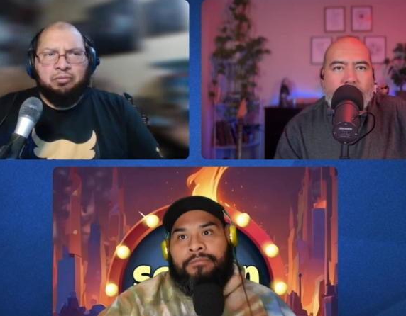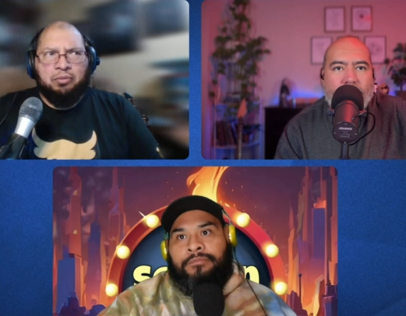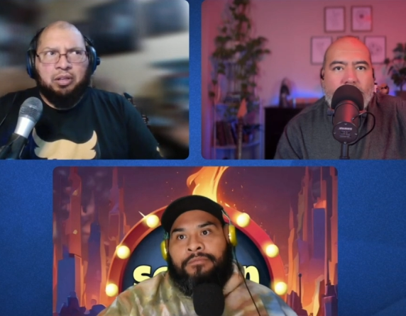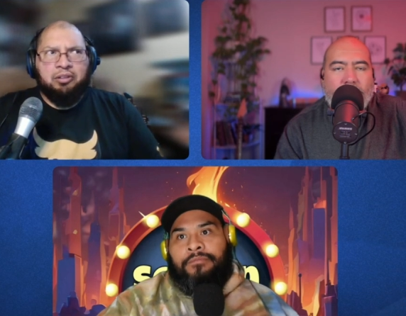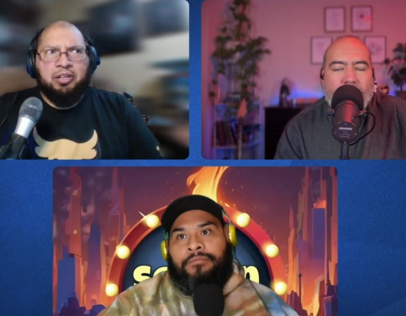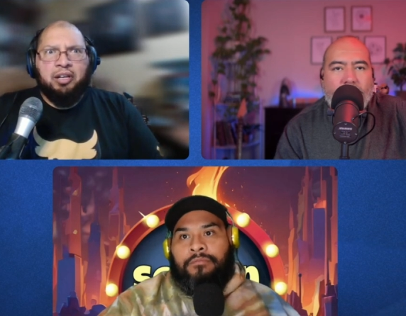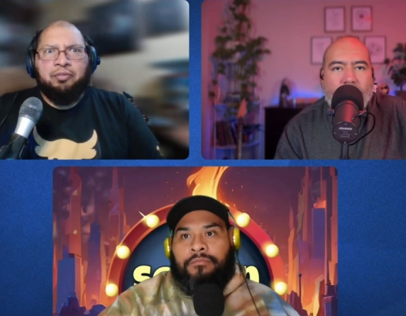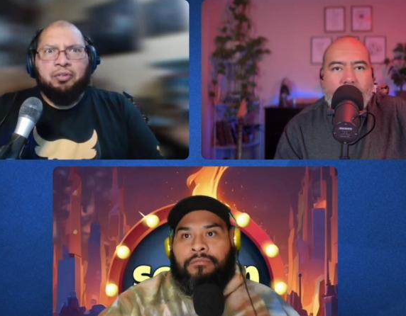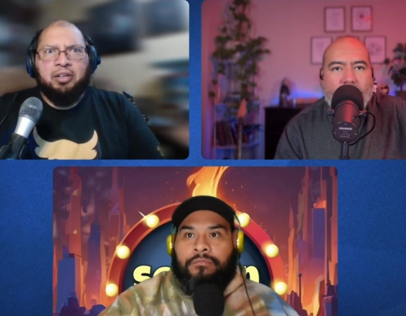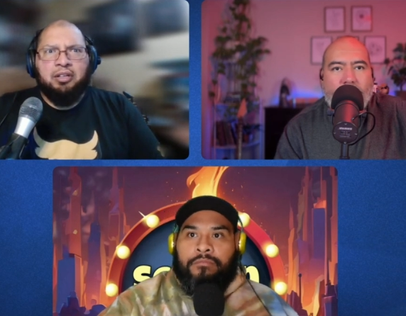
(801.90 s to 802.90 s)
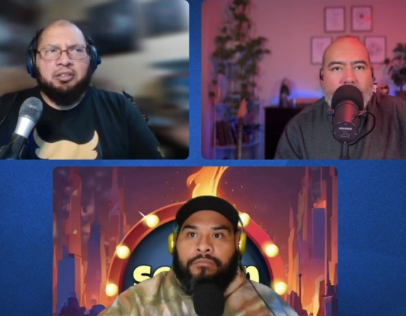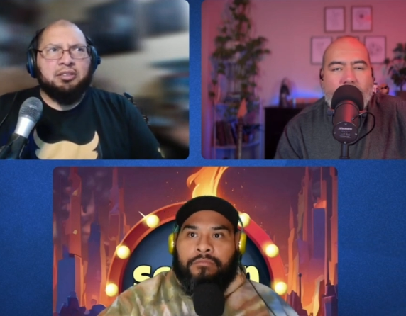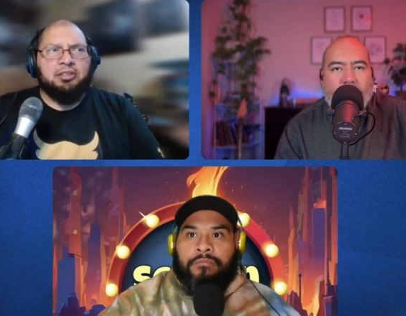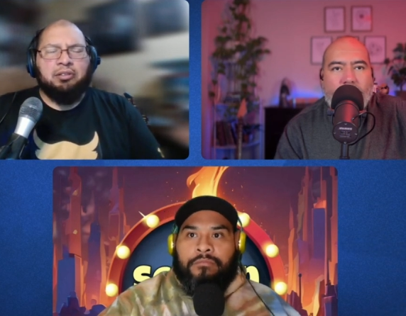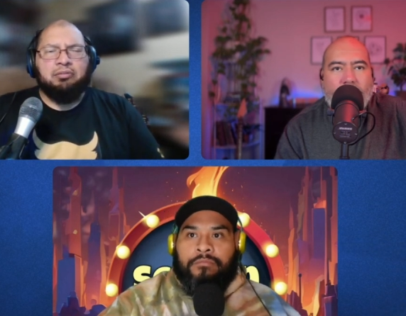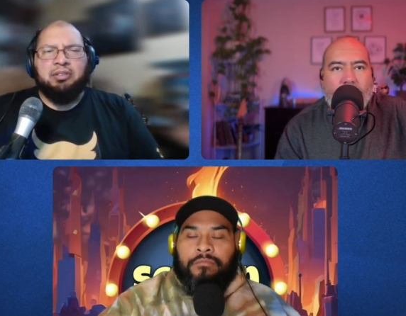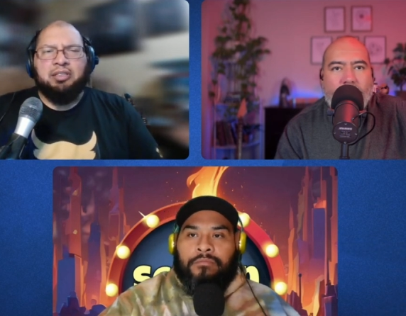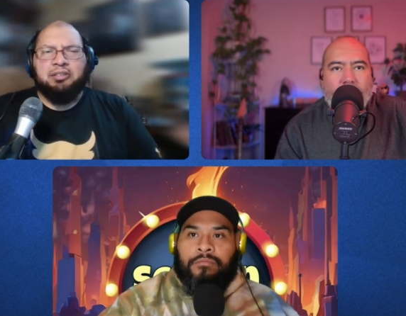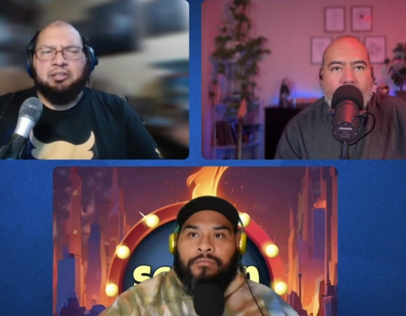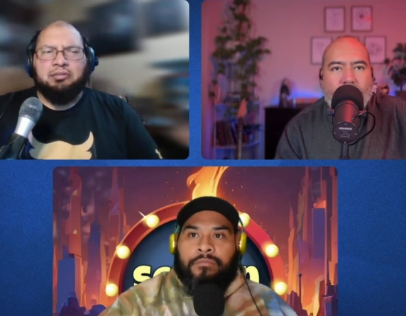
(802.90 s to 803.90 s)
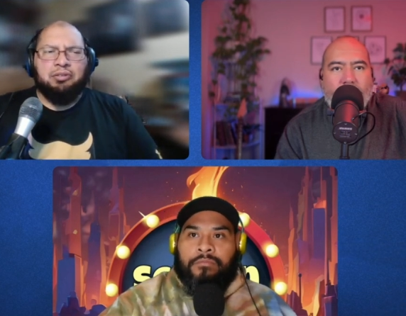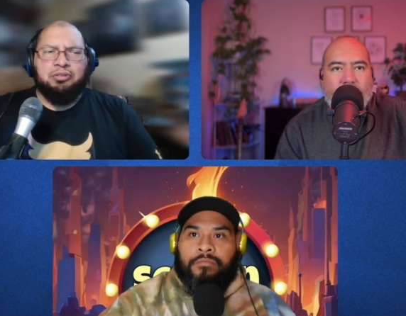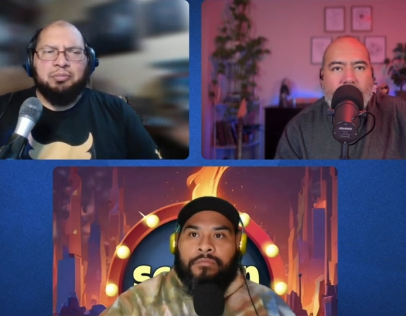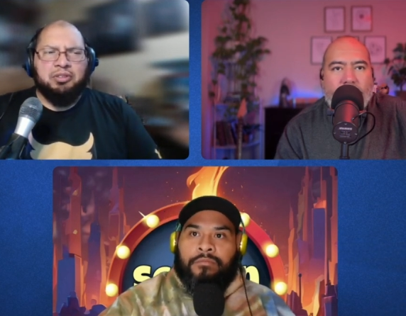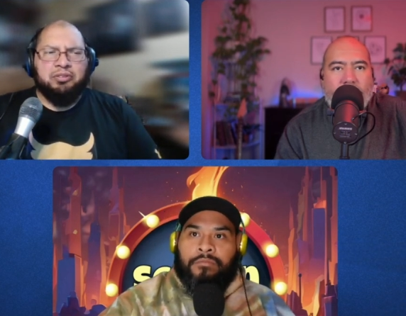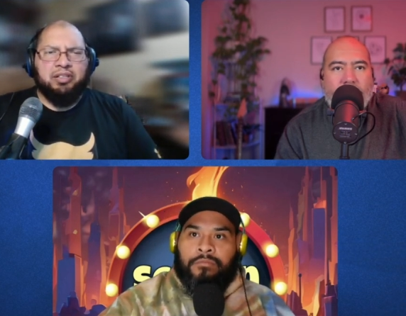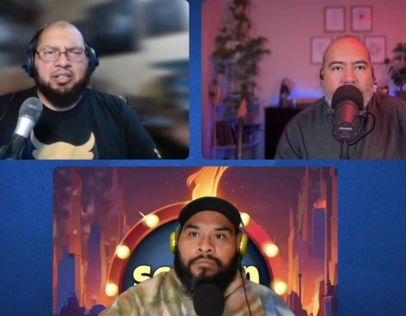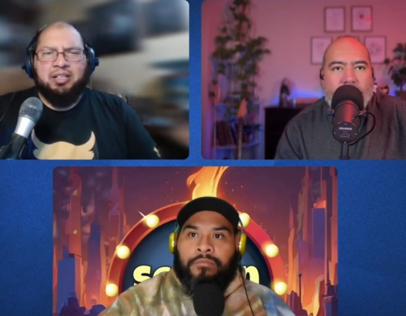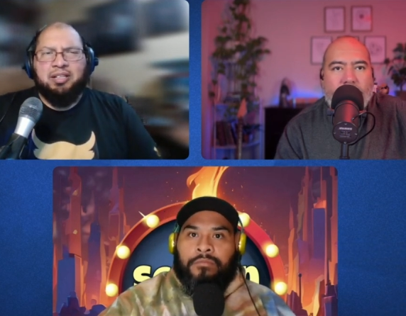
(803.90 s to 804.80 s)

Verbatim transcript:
Speaker 1: well enough where you just don't need to do too much of it.